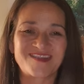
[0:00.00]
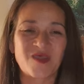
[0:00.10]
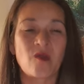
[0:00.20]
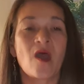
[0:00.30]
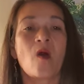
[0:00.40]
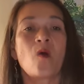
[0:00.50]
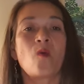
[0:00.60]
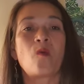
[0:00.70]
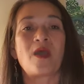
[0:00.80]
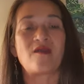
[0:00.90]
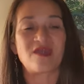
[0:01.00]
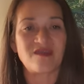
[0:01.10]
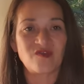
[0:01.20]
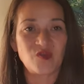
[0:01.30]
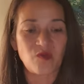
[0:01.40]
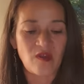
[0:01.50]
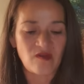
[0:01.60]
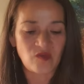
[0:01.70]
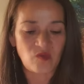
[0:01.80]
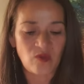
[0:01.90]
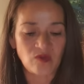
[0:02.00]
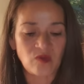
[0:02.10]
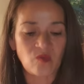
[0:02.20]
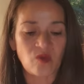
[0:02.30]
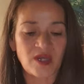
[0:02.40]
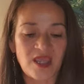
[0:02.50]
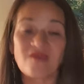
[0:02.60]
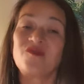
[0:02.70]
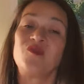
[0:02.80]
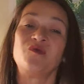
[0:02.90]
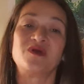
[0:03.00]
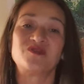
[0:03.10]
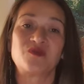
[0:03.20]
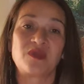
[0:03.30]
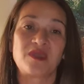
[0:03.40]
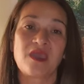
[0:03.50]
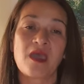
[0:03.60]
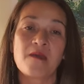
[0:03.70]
So wherever you are in the world, whatever you are doing,